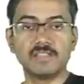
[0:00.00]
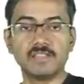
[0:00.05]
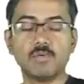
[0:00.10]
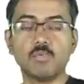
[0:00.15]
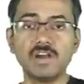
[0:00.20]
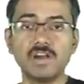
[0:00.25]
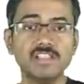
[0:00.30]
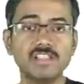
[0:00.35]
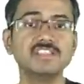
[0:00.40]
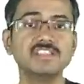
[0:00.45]
Now,
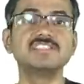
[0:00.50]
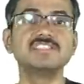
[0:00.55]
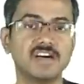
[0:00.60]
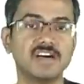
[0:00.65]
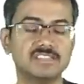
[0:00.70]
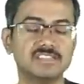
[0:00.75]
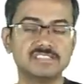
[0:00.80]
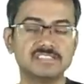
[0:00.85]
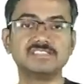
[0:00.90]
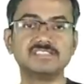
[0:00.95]
what are the
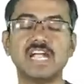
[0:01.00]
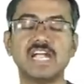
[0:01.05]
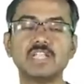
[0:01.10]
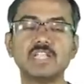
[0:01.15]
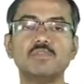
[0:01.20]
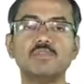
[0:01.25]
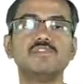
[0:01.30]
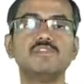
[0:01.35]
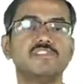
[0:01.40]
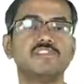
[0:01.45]
chances that
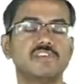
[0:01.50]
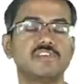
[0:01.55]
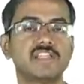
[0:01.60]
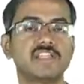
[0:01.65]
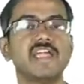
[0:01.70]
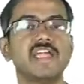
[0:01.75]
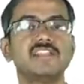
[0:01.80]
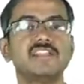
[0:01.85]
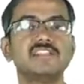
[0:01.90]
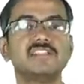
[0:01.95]
you will
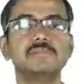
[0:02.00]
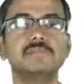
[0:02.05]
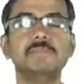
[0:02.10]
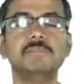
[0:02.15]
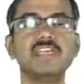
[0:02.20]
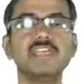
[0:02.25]
forget the